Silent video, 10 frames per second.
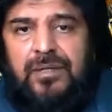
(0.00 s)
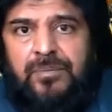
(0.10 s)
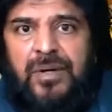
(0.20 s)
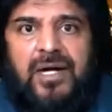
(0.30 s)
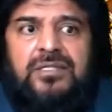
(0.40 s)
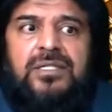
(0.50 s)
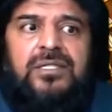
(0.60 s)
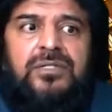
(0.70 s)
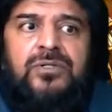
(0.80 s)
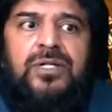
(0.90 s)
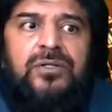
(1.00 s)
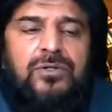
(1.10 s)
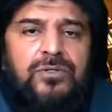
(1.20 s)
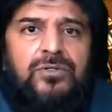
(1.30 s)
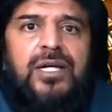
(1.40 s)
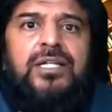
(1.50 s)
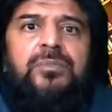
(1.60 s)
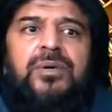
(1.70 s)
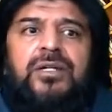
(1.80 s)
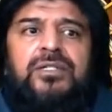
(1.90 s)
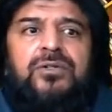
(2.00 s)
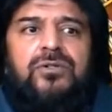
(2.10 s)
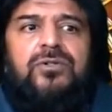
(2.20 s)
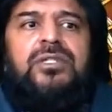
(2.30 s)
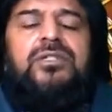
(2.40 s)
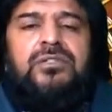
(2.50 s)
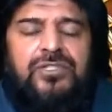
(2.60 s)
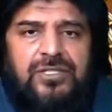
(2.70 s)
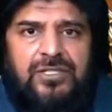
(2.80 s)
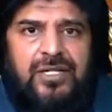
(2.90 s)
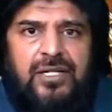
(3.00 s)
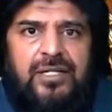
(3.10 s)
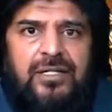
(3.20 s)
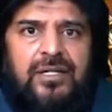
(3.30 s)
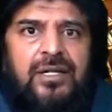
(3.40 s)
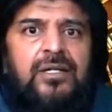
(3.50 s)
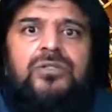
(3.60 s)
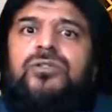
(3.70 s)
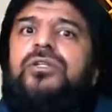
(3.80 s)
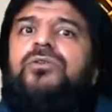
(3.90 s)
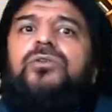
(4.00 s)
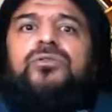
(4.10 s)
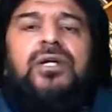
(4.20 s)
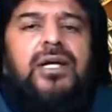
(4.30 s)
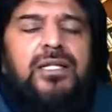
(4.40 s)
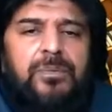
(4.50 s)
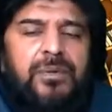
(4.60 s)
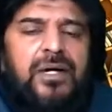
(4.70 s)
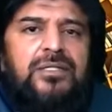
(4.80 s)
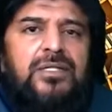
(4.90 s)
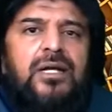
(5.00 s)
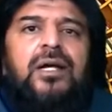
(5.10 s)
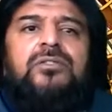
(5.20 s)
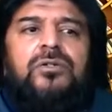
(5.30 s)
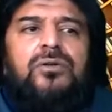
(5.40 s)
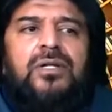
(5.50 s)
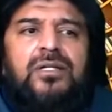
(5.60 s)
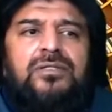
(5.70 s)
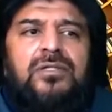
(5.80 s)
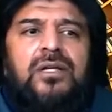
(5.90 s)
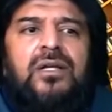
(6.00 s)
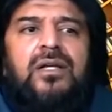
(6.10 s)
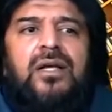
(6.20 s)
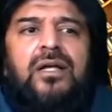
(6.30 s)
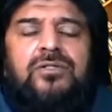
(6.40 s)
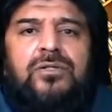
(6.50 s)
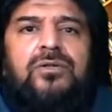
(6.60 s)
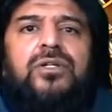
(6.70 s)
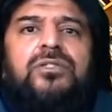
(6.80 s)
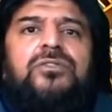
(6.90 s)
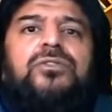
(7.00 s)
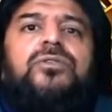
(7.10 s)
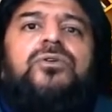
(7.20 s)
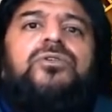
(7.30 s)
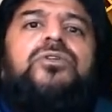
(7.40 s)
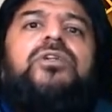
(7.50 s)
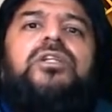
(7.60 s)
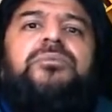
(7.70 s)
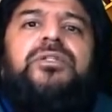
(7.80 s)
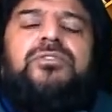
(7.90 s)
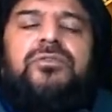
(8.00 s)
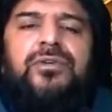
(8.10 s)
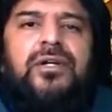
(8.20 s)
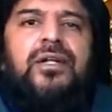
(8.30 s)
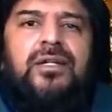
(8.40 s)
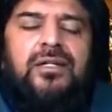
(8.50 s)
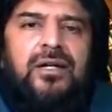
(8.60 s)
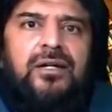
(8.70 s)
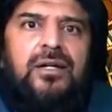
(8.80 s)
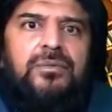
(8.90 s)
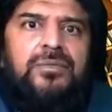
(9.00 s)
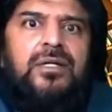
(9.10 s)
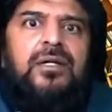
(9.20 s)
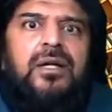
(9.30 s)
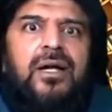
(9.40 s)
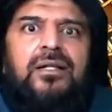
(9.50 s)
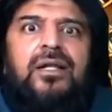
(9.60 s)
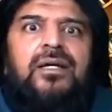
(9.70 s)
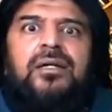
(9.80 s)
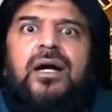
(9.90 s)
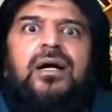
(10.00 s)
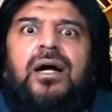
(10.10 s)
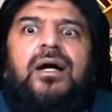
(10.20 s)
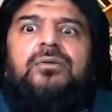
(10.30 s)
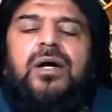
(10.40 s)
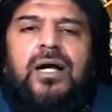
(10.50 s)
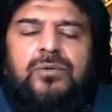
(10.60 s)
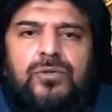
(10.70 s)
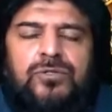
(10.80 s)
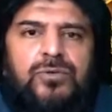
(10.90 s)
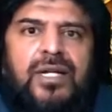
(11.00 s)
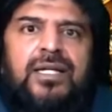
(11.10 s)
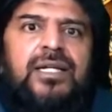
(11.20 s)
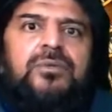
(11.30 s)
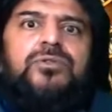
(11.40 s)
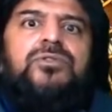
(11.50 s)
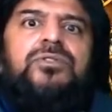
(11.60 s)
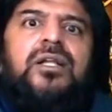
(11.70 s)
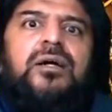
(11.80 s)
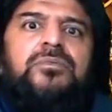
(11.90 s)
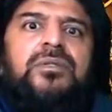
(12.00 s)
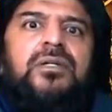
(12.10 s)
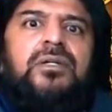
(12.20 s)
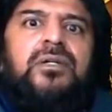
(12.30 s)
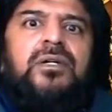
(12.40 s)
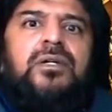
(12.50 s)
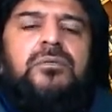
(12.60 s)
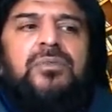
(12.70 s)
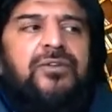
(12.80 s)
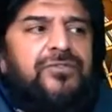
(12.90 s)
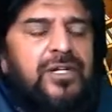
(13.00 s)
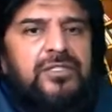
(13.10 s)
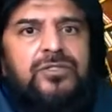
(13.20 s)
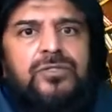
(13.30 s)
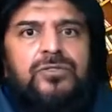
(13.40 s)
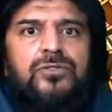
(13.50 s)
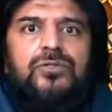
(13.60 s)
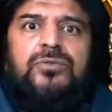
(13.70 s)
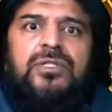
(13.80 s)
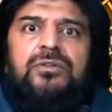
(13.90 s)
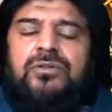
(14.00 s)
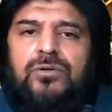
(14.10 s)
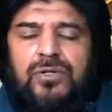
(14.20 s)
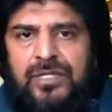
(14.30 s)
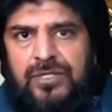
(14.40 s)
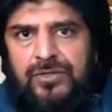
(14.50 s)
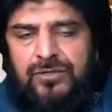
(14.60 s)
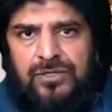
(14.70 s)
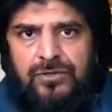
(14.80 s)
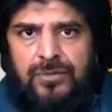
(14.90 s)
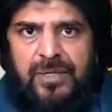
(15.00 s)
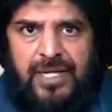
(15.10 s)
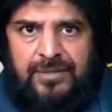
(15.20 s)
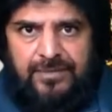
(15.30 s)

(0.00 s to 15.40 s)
party you can go to any party not only christians colleague you can go to any party as long as as long as you know your limits of halal and haram and like I, I, I was when I came to Islam, my friends used to, they were all Hindus in Dubai.